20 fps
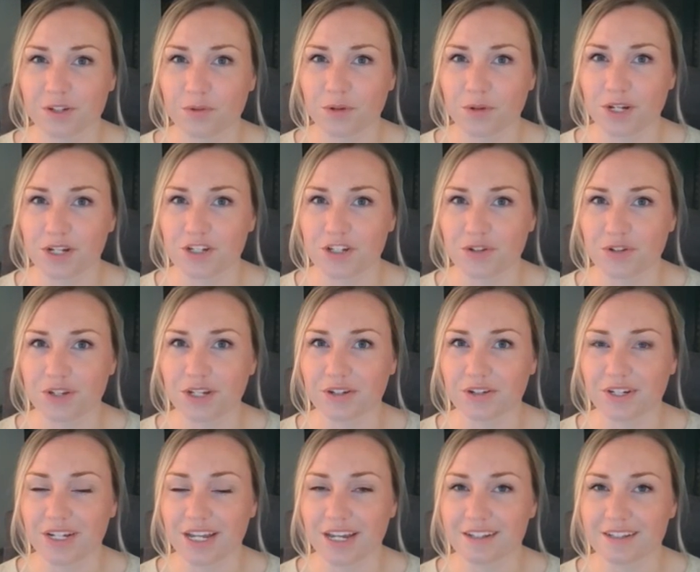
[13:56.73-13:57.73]
What did you
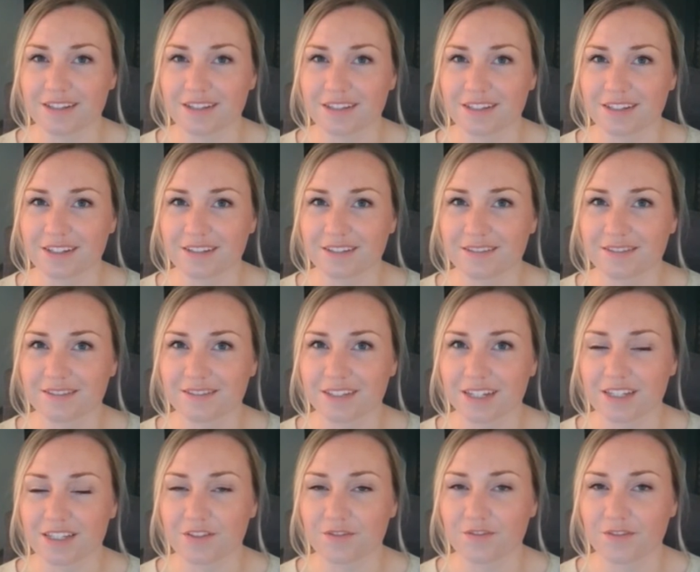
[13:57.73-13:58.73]
hear next?
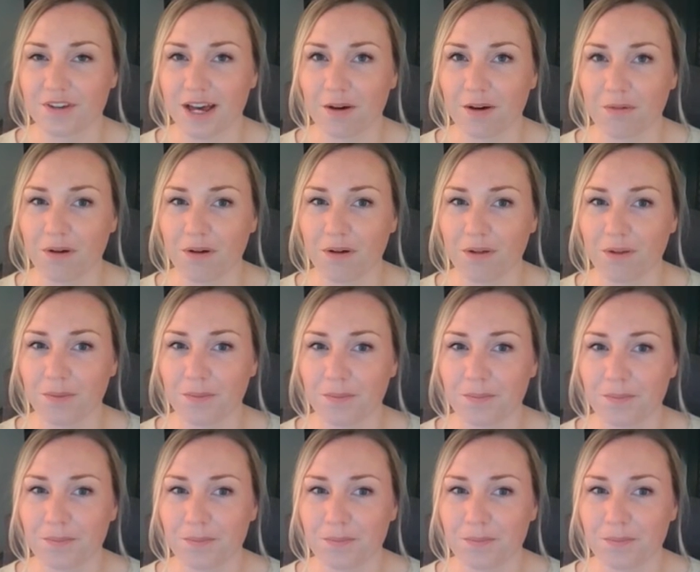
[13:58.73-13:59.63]
It's a vowel.